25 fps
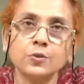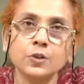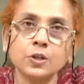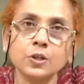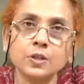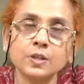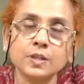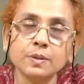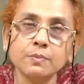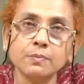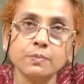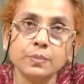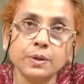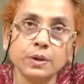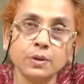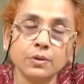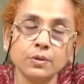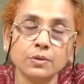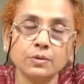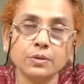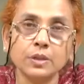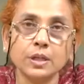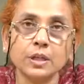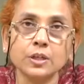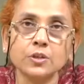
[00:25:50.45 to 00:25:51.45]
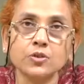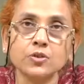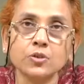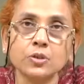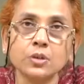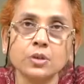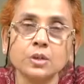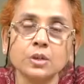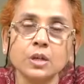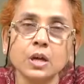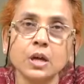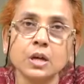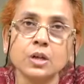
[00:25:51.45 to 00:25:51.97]
She is a piano
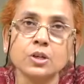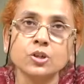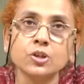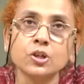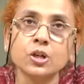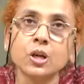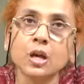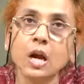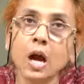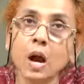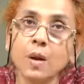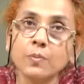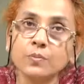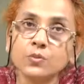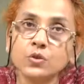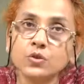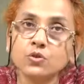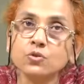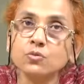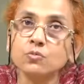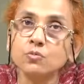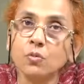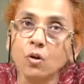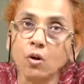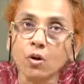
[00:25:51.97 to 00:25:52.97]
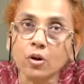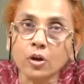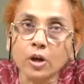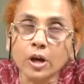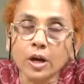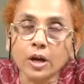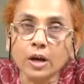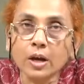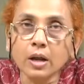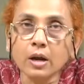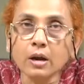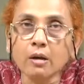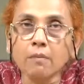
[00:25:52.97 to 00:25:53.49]
teacher. She comes to
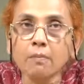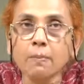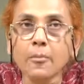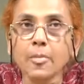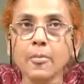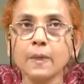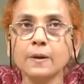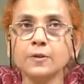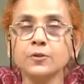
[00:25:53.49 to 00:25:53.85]
Morgana.